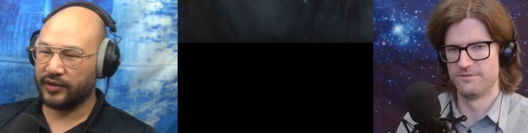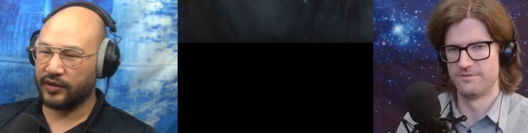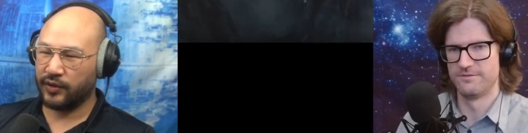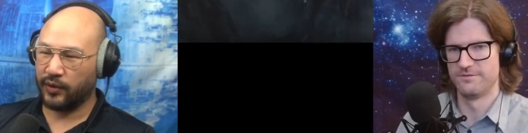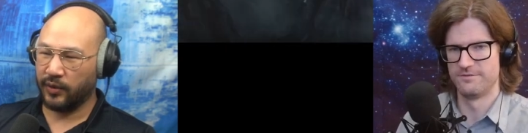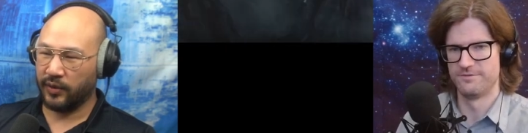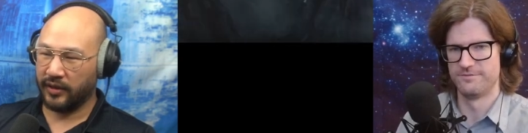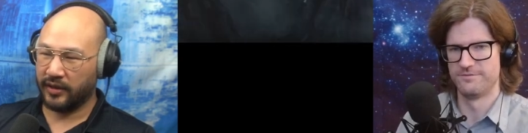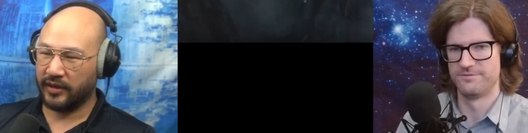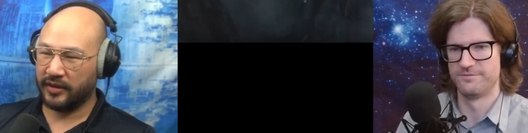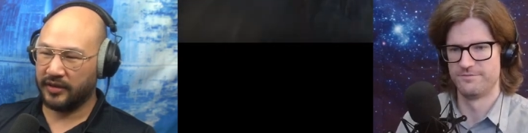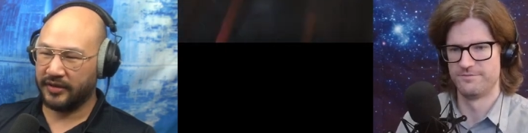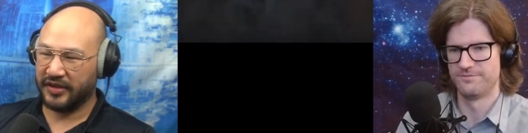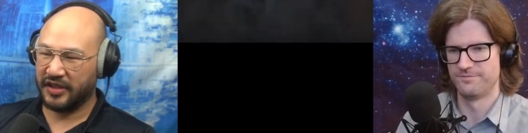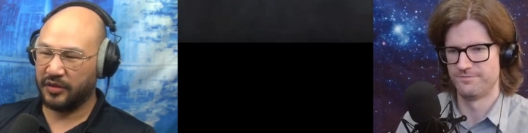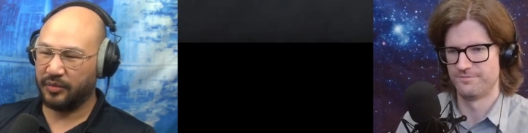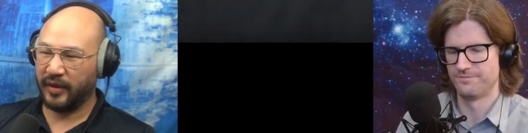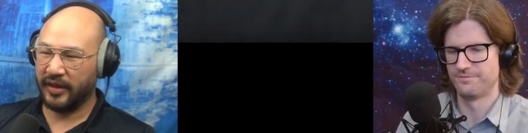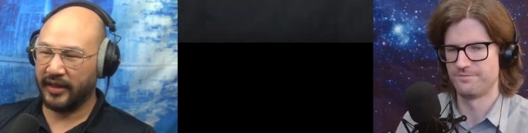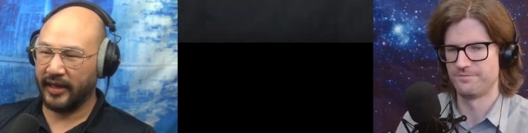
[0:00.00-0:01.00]
Speaker 1: torque to
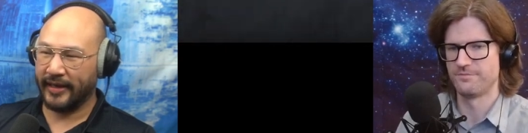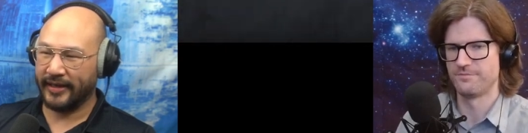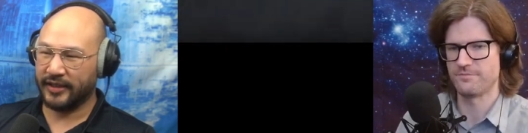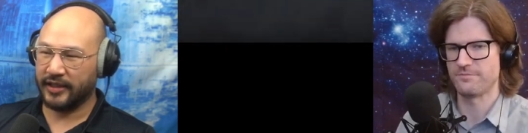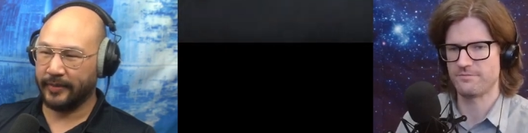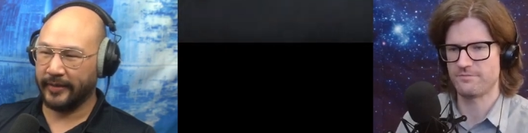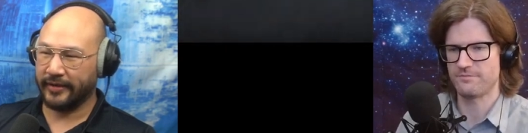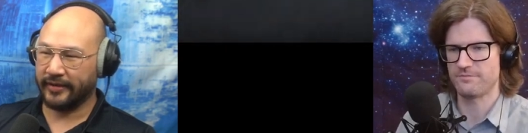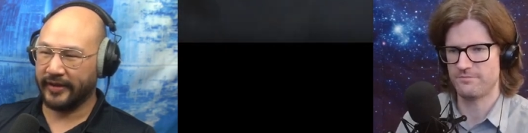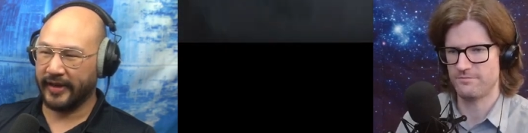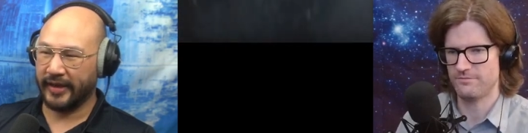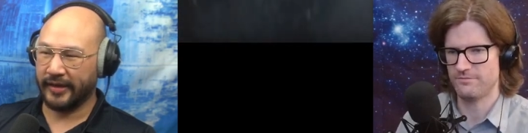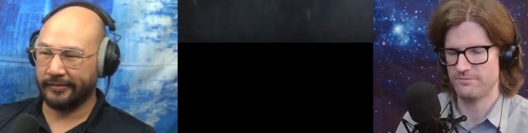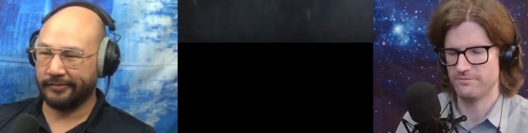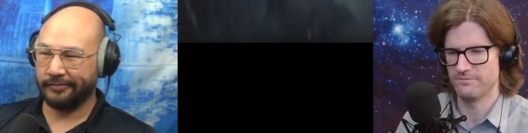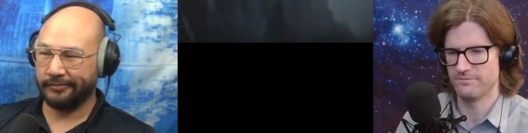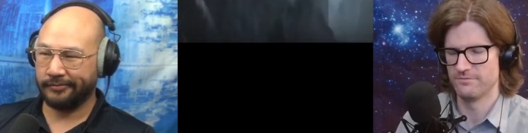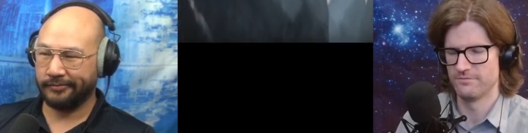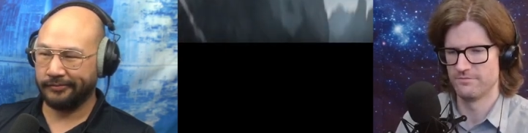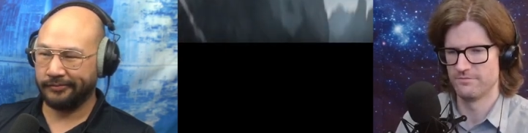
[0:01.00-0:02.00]
spin that ship around.
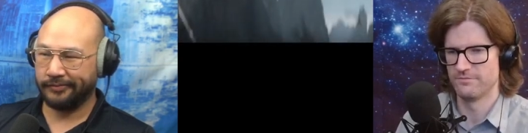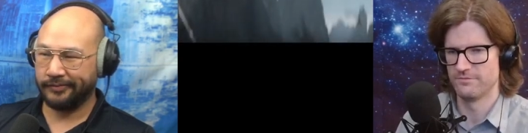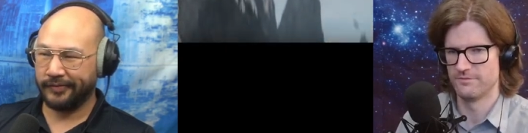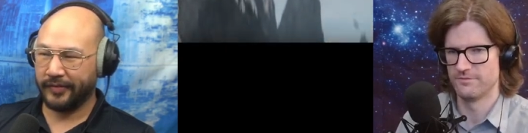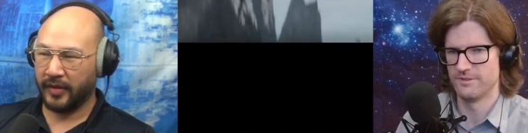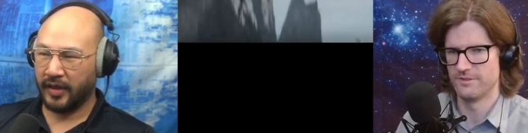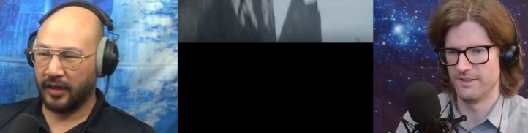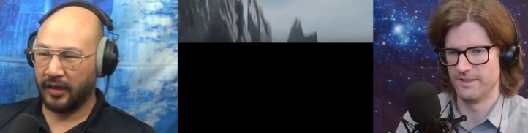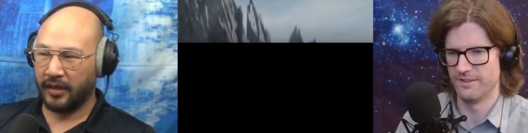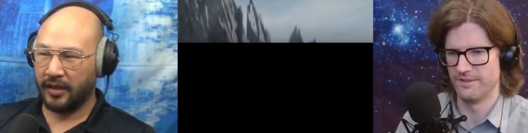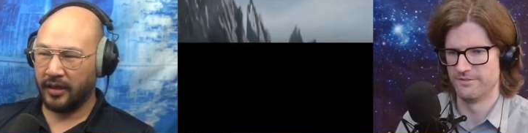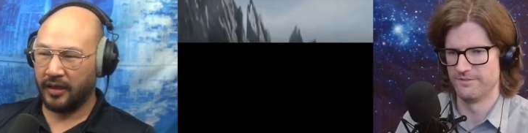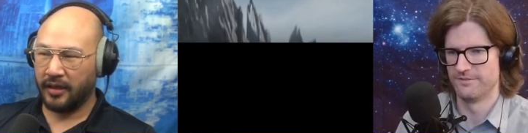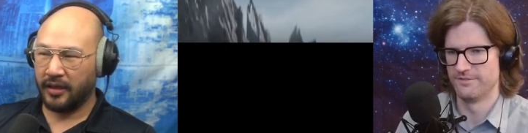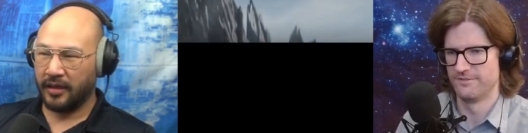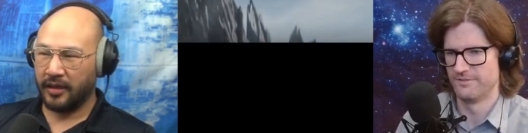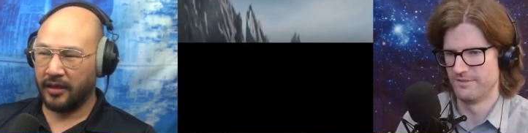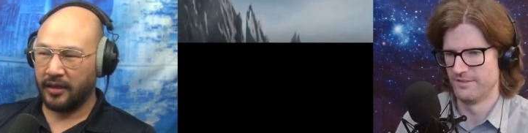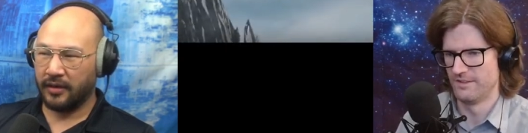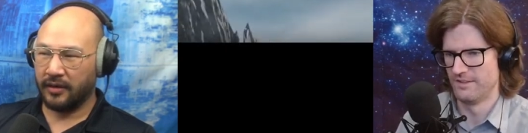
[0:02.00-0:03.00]
Yeah.
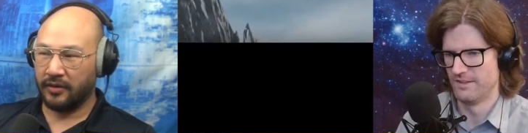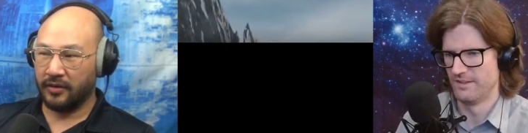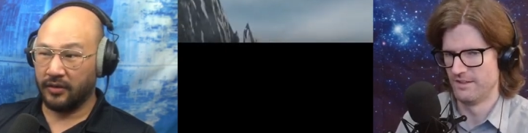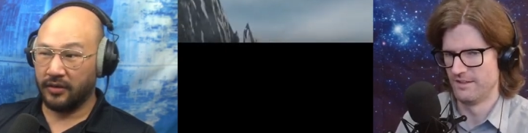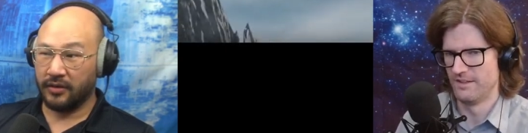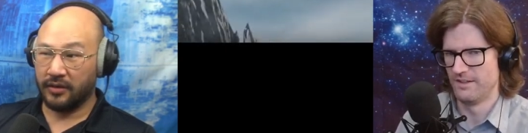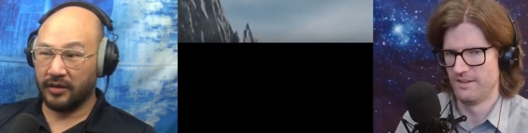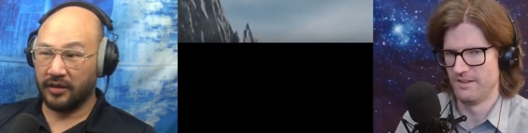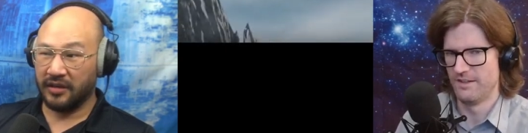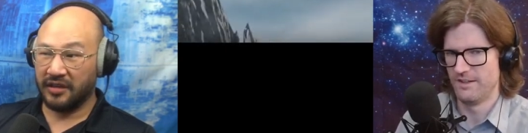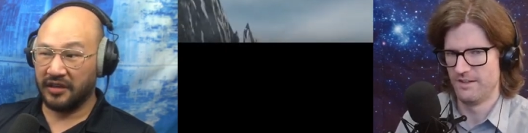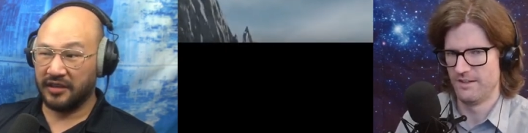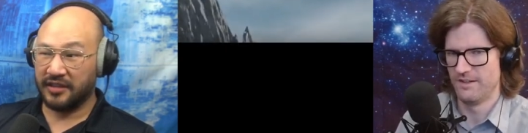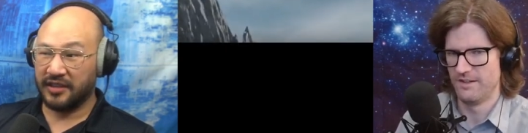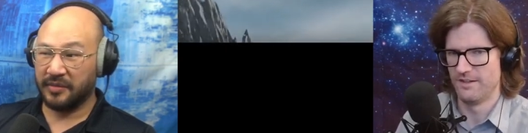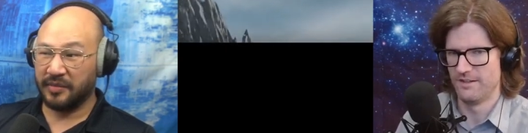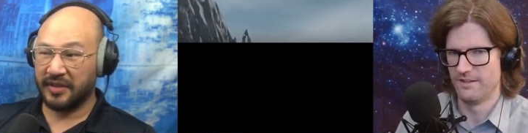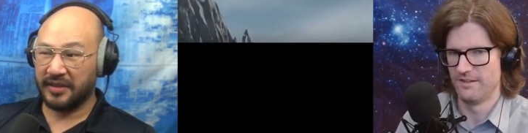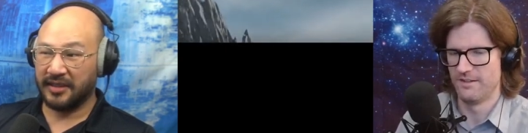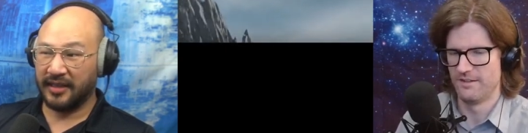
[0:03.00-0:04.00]
Or the ship is